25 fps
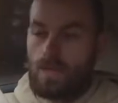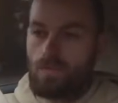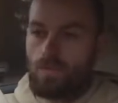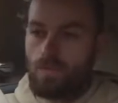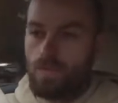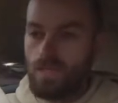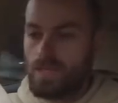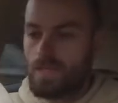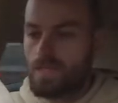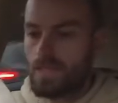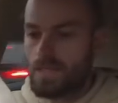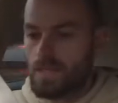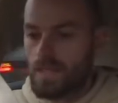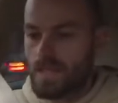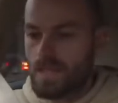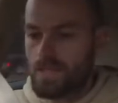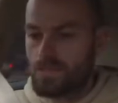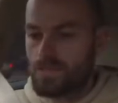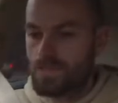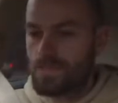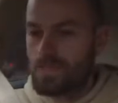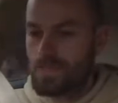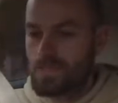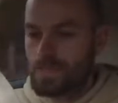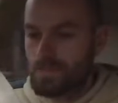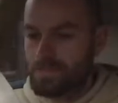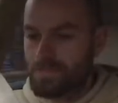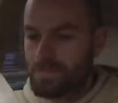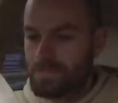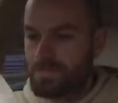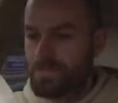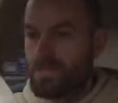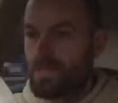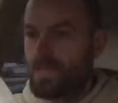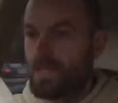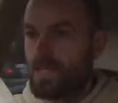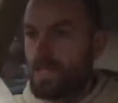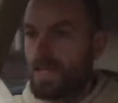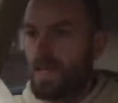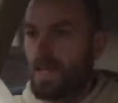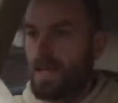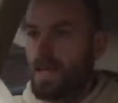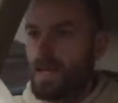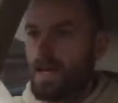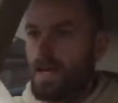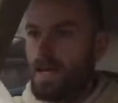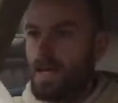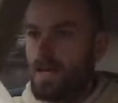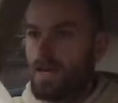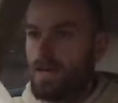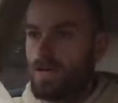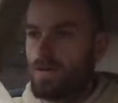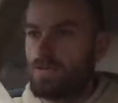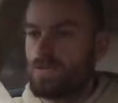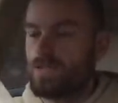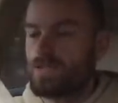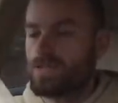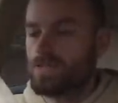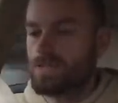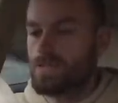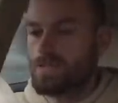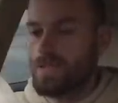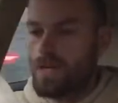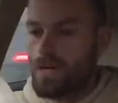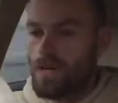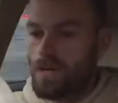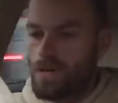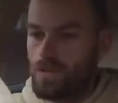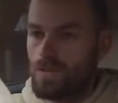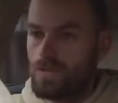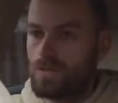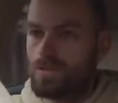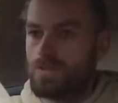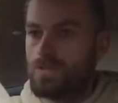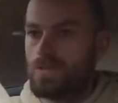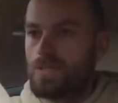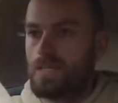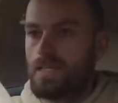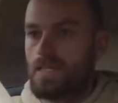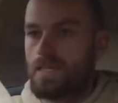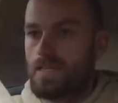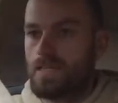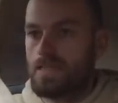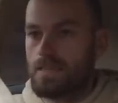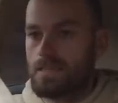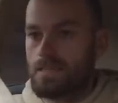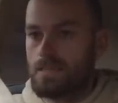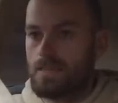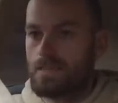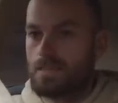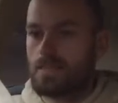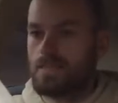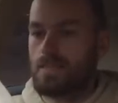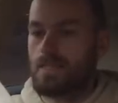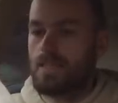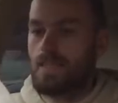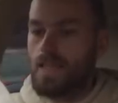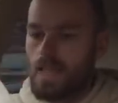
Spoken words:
will be an electric. On the dial there's